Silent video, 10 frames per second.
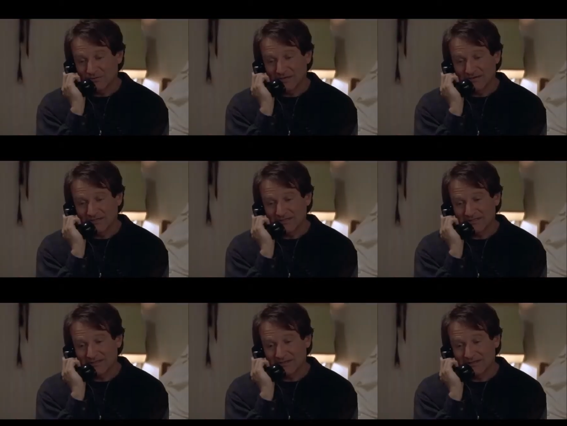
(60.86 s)
I don't mind that,
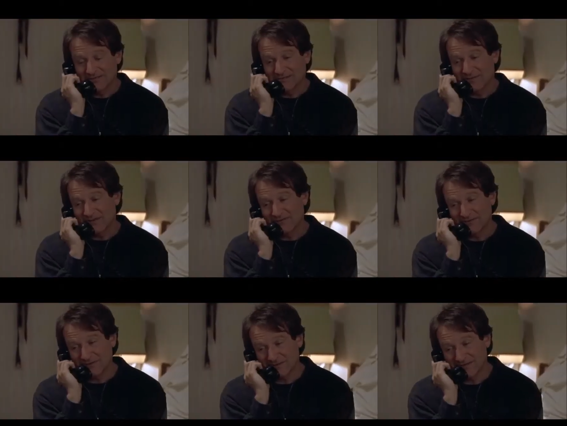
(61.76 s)
dear. I'd love some heavy
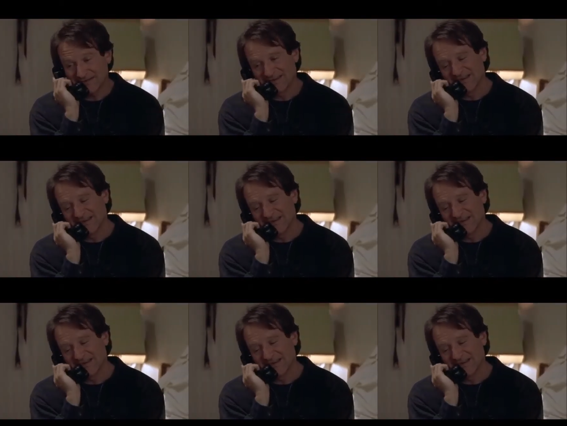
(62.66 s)
cooking.